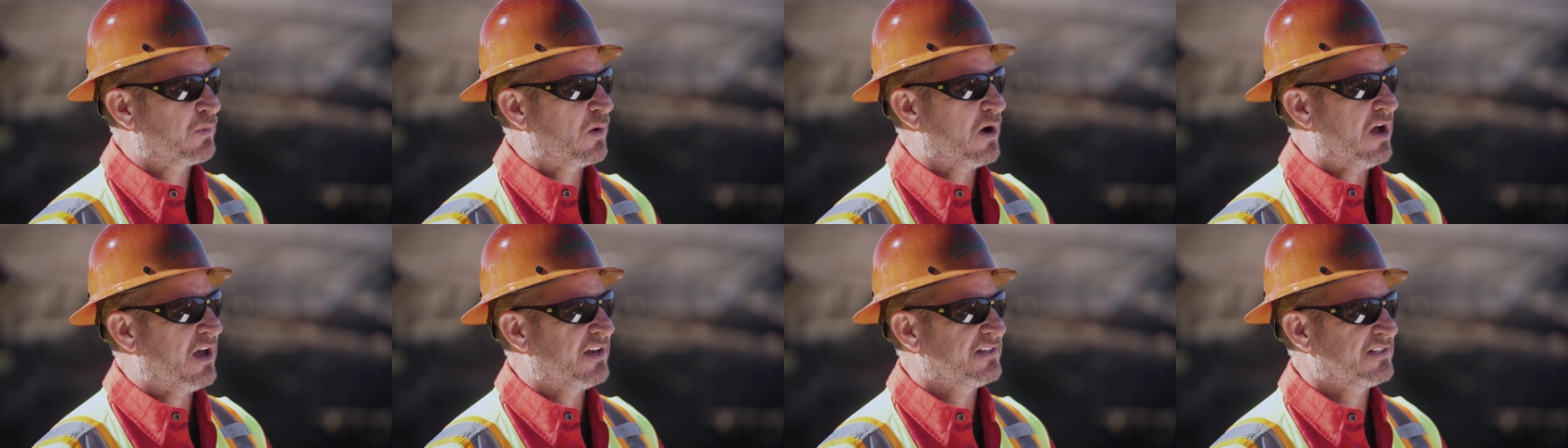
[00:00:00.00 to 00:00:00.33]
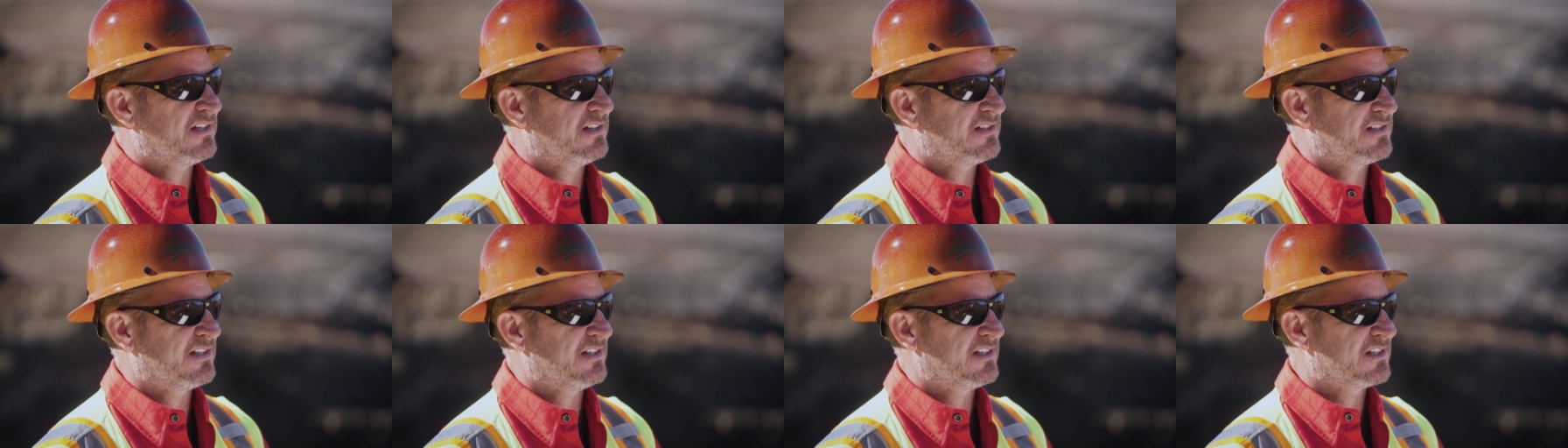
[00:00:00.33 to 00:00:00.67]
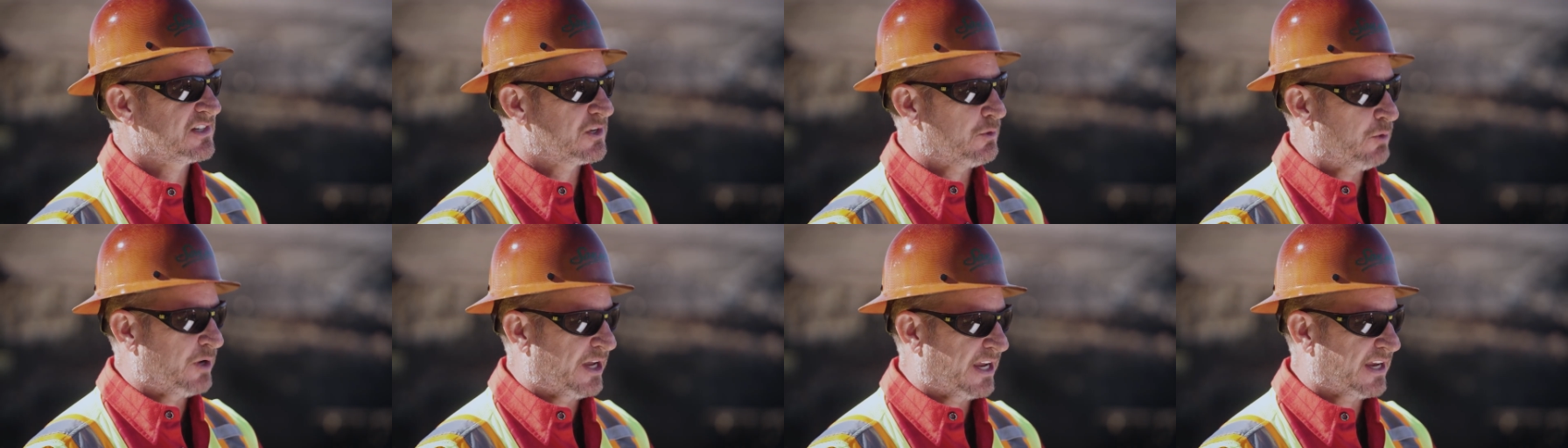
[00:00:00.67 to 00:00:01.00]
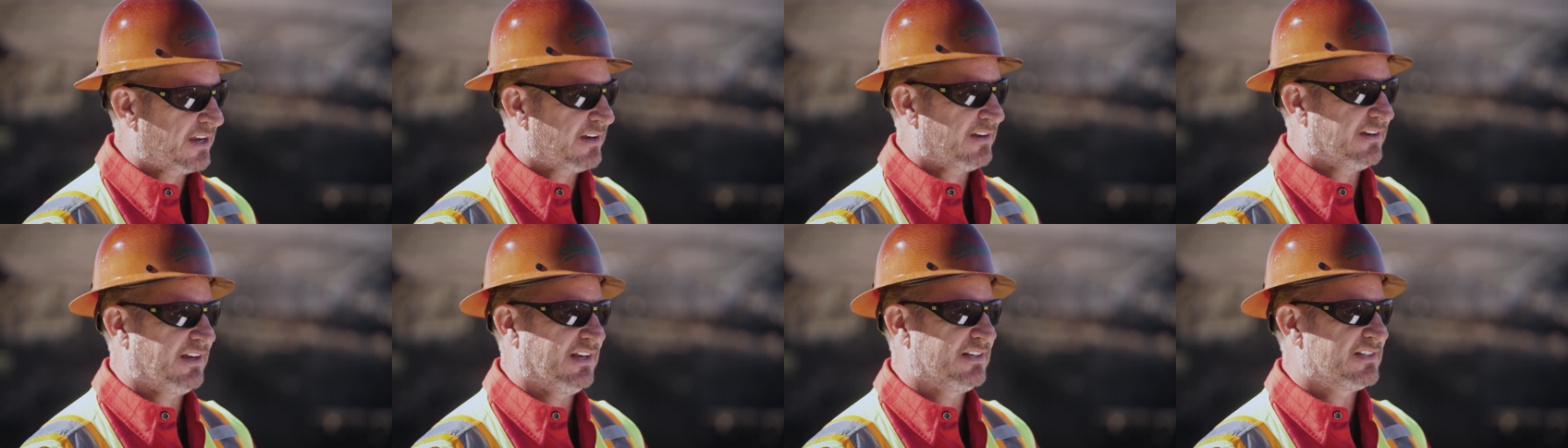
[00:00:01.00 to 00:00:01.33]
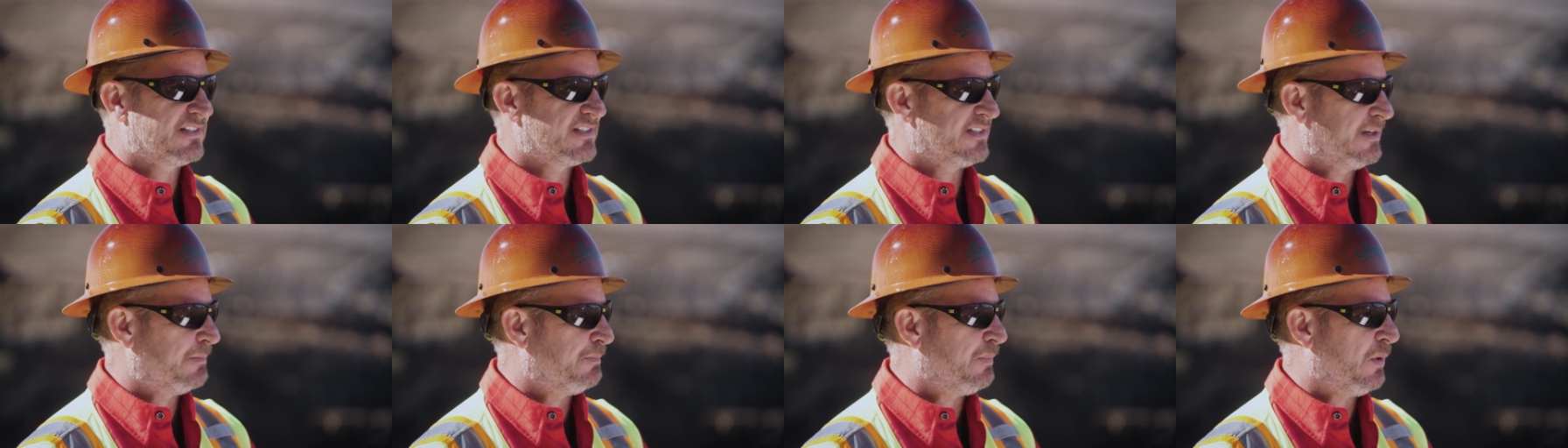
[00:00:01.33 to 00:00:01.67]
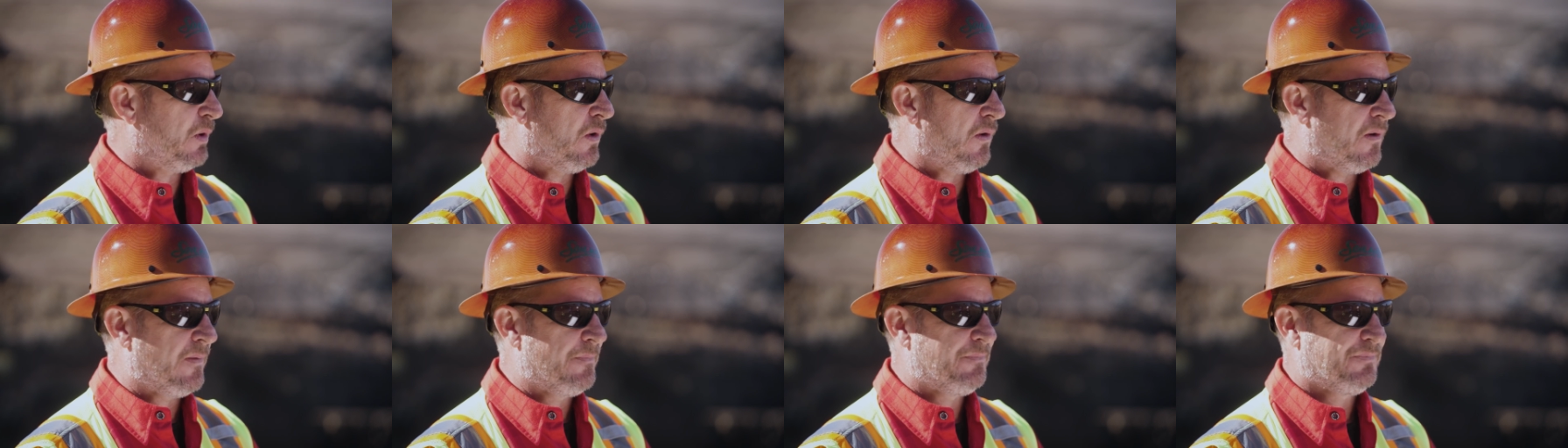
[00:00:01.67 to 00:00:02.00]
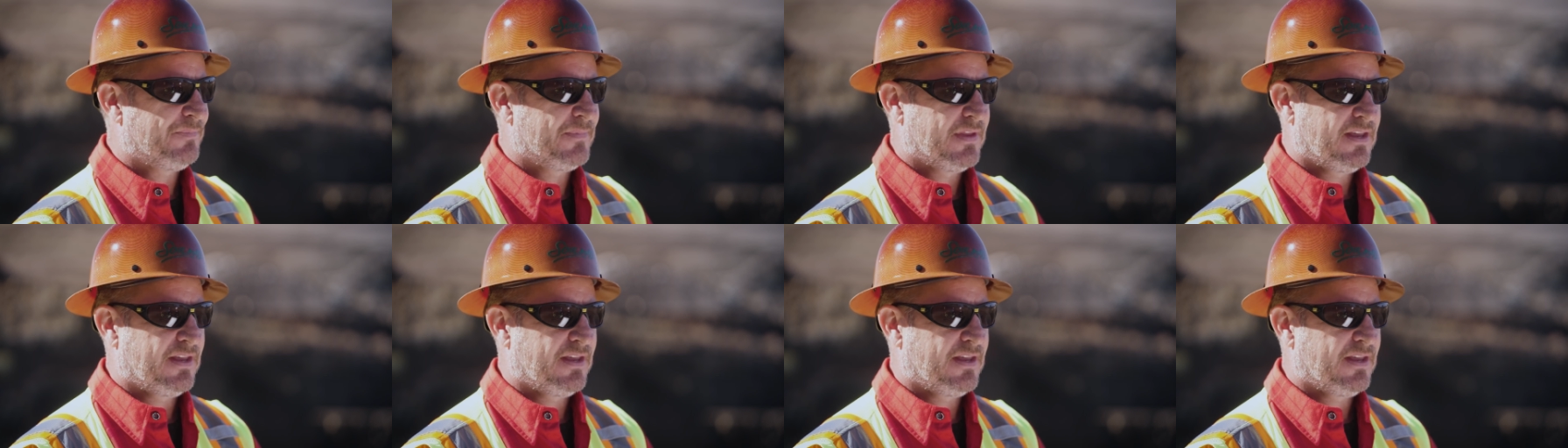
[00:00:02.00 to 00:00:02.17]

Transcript: process is quick, it's simple.